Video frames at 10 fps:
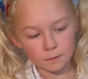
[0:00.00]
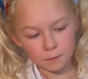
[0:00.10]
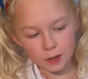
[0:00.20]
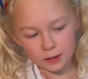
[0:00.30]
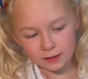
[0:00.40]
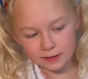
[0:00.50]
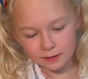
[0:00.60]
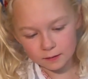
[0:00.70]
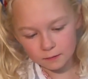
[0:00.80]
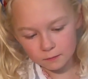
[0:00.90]
because
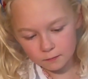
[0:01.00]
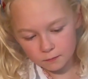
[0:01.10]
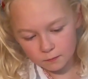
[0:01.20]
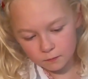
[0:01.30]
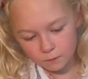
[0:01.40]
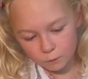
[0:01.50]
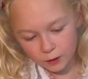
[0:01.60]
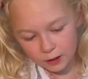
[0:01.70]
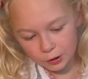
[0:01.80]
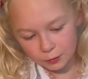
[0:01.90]
we
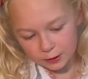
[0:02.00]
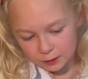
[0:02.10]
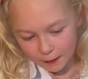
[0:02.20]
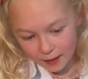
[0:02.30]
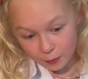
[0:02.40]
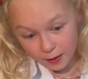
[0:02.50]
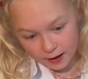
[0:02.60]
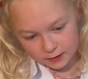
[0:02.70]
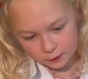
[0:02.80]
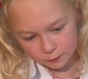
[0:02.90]
need to expand that
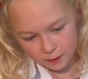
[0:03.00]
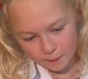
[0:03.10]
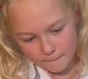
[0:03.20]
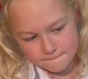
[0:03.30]
as well.